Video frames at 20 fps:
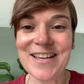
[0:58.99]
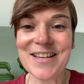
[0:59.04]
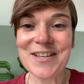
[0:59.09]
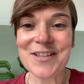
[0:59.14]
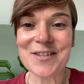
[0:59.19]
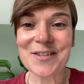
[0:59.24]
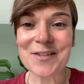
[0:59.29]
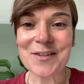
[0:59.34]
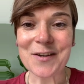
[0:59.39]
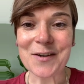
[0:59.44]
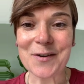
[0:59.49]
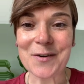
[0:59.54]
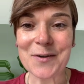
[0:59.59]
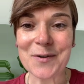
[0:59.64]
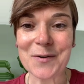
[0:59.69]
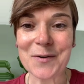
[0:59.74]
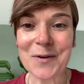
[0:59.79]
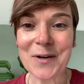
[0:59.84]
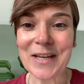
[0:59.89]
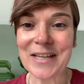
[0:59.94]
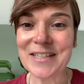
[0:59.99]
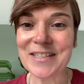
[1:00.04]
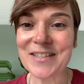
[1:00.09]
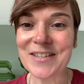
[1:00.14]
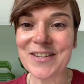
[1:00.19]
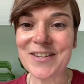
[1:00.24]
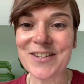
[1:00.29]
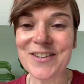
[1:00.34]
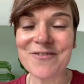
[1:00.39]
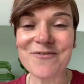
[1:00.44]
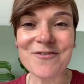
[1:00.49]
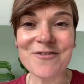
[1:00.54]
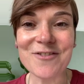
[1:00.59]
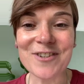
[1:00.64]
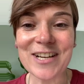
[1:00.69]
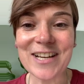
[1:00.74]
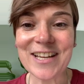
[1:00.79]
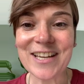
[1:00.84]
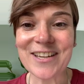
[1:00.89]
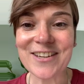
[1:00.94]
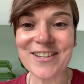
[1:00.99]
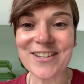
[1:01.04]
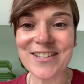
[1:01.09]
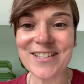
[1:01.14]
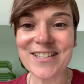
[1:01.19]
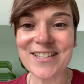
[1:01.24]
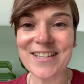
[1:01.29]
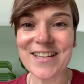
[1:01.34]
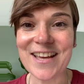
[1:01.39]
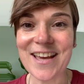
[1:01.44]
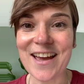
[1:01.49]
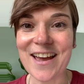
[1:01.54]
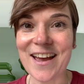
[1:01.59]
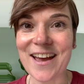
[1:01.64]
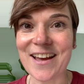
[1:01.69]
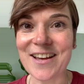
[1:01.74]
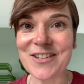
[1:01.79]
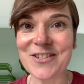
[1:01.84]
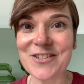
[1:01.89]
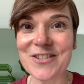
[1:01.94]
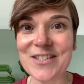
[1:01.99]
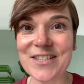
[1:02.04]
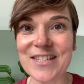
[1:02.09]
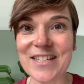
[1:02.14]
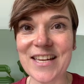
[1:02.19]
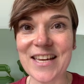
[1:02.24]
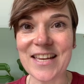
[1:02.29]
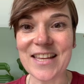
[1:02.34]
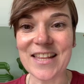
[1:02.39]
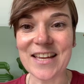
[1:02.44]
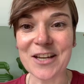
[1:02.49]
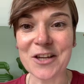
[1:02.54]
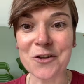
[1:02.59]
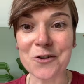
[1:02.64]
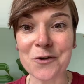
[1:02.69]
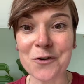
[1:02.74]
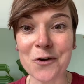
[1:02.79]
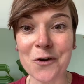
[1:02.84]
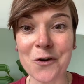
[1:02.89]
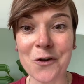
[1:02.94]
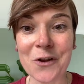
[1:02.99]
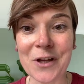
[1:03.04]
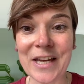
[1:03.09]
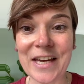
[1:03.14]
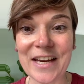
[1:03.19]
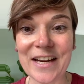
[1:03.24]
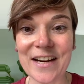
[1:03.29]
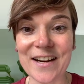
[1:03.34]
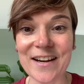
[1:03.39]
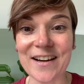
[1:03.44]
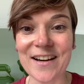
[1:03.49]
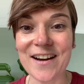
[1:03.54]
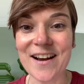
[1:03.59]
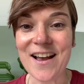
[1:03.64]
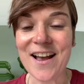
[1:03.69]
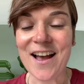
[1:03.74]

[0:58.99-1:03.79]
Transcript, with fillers: So it's really good uh, to see that you're all here.